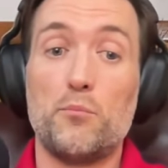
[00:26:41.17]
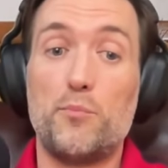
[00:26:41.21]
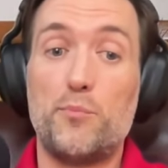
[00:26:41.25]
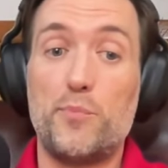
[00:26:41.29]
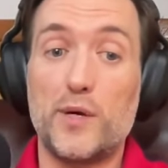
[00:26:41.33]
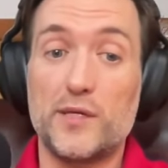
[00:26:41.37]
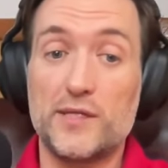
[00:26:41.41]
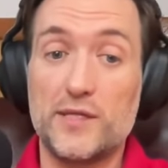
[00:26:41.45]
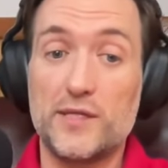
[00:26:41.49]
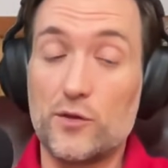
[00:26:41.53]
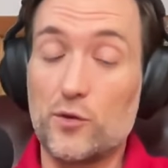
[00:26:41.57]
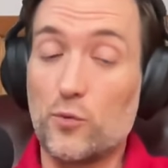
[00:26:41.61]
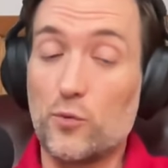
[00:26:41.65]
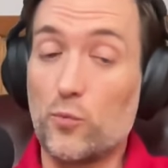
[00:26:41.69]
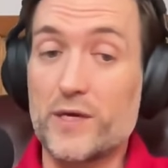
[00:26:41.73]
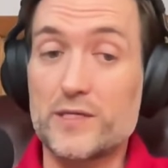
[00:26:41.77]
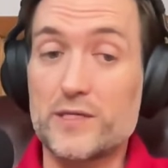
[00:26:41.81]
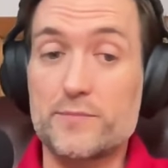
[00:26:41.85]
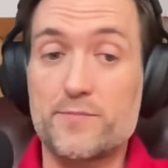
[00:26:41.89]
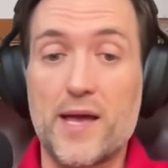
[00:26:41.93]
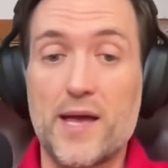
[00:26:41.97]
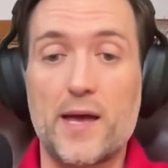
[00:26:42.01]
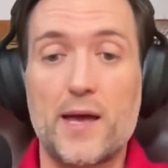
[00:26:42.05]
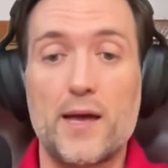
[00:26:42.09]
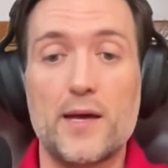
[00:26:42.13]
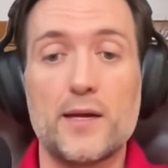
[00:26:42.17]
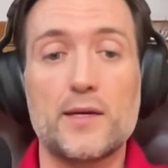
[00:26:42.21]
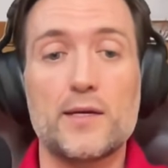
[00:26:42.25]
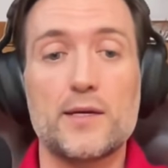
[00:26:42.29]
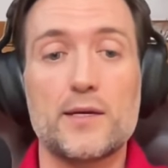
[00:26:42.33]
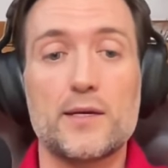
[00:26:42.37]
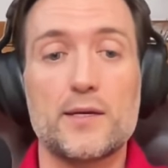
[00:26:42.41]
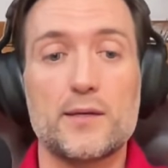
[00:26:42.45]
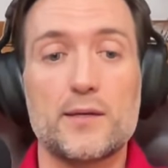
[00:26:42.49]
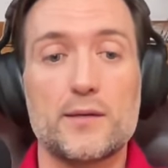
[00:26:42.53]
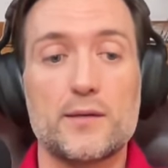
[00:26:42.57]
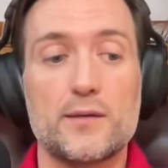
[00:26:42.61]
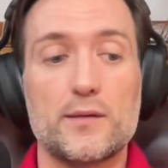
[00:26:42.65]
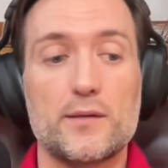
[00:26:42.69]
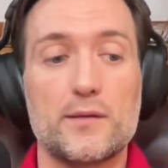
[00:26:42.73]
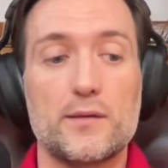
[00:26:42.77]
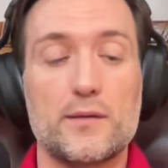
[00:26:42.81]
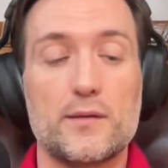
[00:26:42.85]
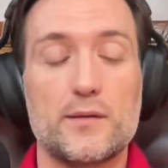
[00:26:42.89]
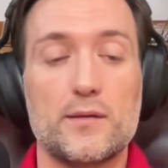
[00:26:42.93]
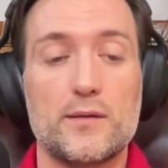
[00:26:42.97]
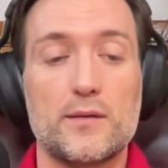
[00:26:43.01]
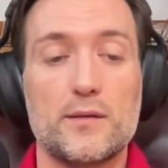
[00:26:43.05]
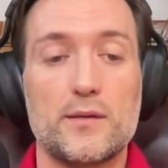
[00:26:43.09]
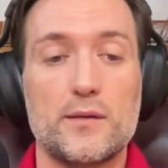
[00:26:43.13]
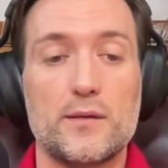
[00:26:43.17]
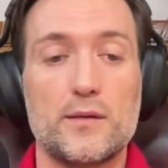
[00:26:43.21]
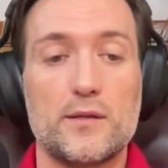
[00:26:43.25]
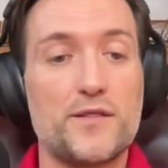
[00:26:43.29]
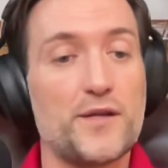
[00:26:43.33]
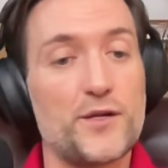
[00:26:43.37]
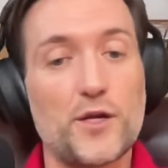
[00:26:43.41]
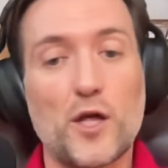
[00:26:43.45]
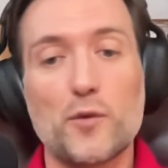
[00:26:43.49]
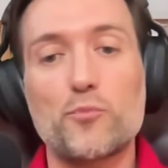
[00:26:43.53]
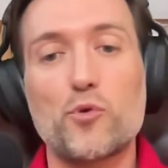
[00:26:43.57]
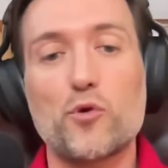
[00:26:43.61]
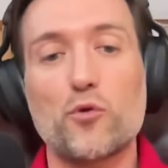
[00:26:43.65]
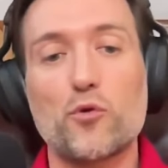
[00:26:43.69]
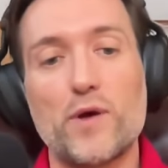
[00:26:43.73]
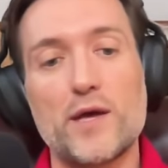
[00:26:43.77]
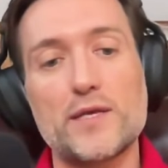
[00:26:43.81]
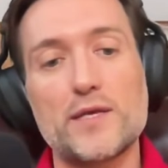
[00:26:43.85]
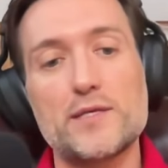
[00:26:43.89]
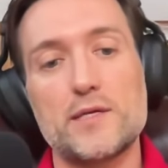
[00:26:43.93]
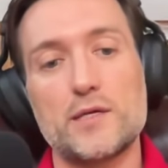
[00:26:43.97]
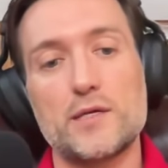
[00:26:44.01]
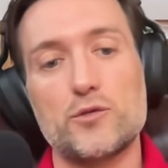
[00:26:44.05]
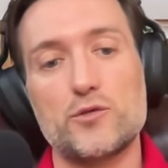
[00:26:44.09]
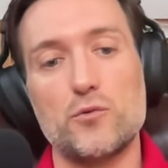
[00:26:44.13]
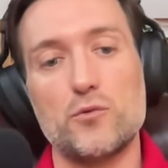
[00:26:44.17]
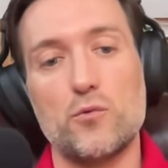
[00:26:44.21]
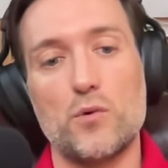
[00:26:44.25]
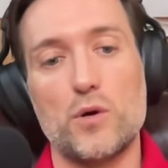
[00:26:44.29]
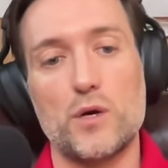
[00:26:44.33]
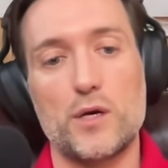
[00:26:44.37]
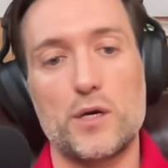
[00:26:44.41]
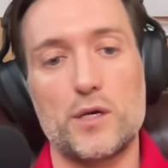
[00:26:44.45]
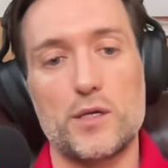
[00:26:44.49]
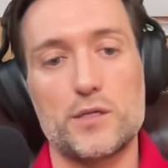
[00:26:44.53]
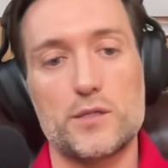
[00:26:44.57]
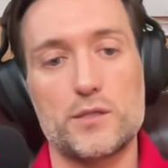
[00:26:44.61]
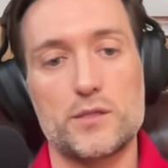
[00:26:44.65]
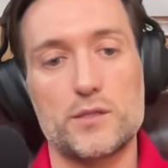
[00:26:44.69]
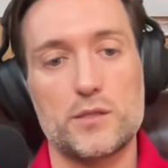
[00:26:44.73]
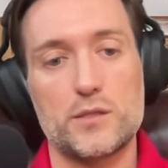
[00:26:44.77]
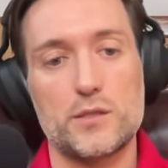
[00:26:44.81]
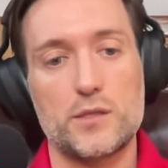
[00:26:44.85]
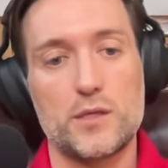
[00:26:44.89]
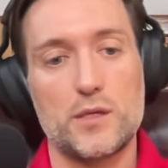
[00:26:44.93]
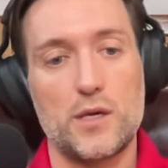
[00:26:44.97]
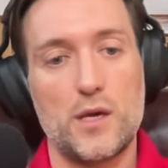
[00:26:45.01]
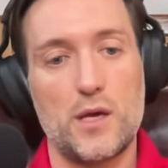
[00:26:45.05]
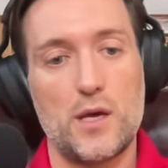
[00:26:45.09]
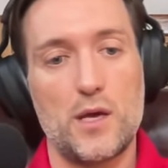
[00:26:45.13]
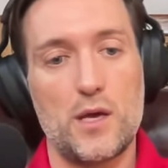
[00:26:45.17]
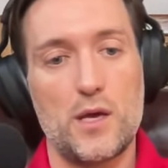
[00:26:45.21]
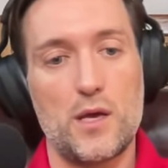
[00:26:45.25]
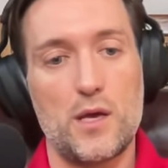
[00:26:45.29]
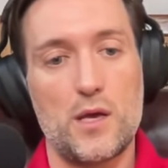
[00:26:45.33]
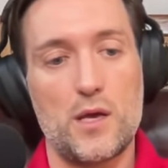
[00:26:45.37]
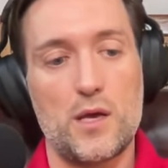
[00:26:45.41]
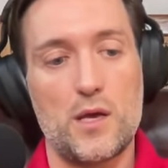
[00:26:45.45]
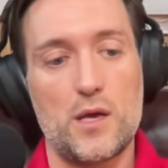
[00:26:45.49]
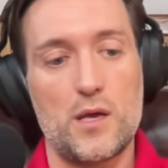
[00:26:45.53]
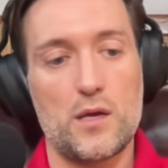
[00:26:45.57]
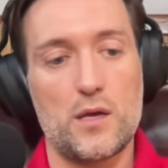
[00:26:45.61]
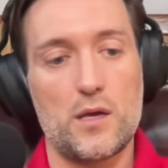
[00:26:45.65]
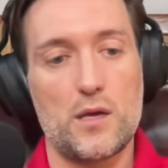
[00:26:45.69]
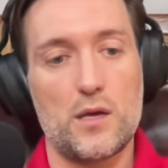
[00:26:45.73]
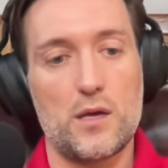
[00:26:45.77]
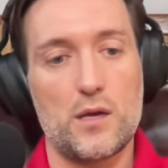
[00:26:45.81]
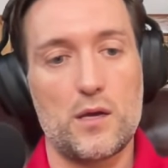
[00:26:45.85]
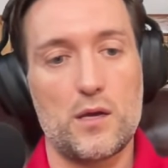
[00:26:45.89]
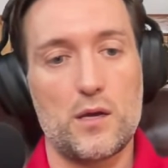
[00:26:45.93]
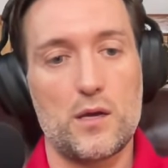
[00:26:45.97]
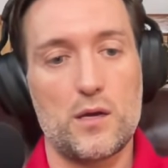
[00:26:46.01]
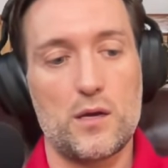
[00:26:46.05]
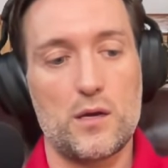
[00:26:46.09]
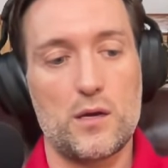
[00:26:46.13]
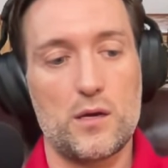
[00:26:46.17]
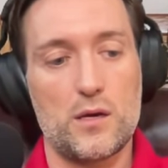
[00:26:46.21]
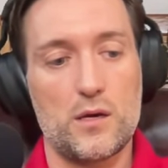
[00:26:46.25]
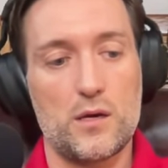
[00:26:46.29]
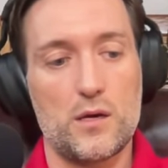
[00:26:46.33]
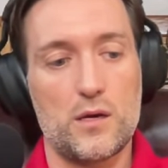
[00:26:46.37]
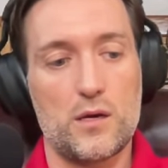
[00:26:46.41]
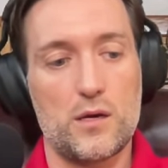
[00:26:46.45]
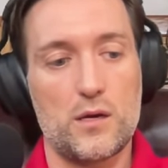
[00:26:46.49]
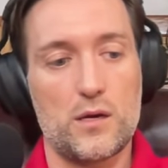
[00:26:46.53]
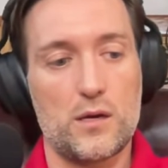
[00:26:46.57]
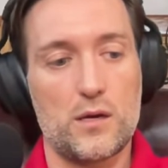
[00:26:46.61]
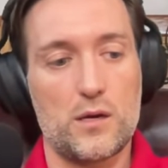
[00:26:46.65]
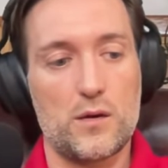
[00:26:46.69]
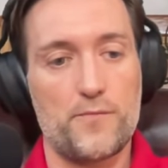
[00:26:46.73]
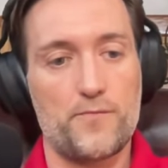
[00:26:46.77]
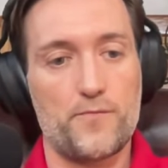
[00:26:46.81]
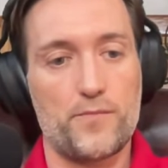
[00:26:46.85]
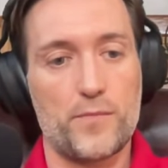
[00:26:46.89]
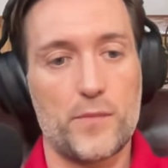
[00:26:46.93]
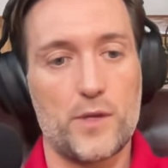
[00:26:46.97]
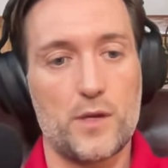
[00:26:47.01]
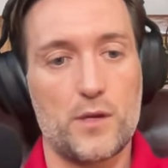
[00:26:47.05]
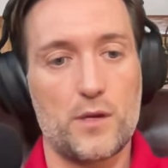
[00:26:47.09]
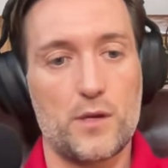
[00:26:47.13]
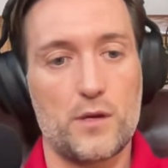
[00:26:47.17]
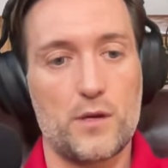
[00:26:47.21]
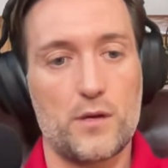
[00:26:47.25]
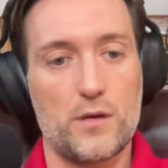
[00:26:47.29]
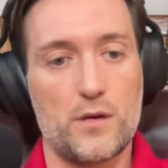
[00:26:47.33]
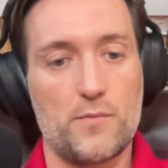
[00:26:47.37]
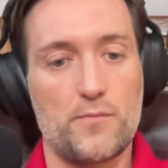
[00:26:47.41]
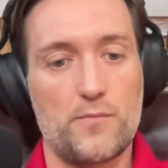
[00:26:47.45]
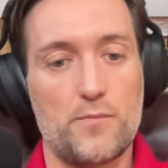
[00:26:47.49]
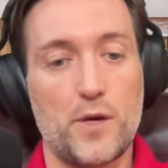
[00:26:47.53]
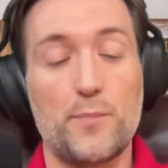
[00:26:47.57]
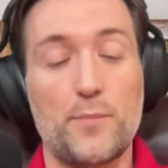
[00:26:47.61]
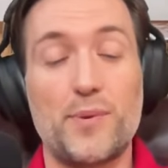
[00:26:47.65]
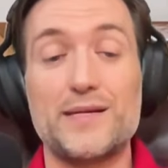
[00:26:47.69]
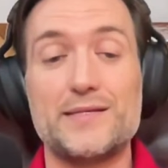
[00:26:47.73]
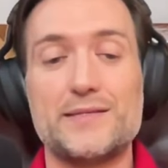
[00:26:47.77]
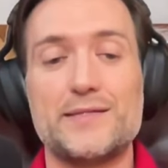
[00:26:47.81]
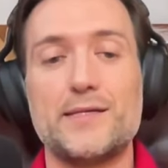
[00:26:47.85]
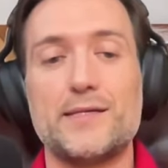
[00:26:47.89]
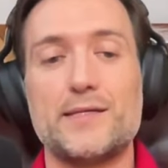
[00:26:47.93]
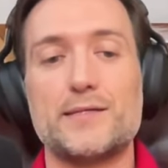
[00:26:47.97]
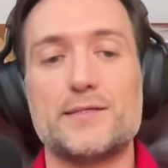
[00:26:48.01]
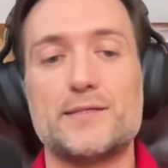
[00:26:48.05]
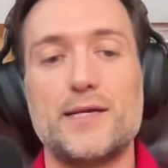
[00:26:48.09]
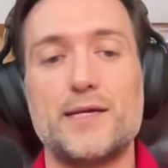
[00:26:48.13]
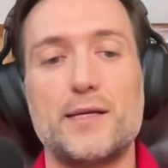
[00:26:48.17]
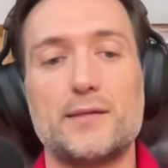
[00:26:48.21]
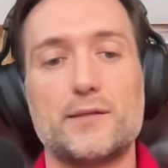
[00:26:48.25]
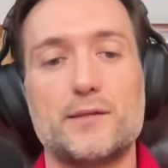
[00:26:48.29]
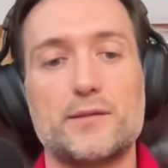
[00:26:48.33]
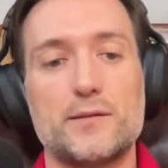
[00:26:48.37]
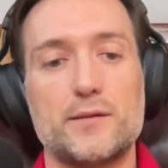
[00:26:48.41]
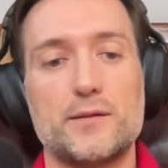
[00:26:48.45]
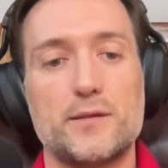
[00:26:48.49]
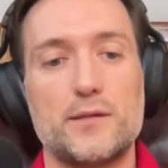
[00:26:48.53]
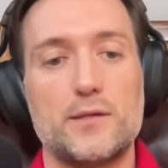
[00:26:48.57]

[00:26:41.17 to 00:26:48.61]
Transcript: But in the West Bank, they're not progressing towards a a, uh, uh, a, a Palestinian state.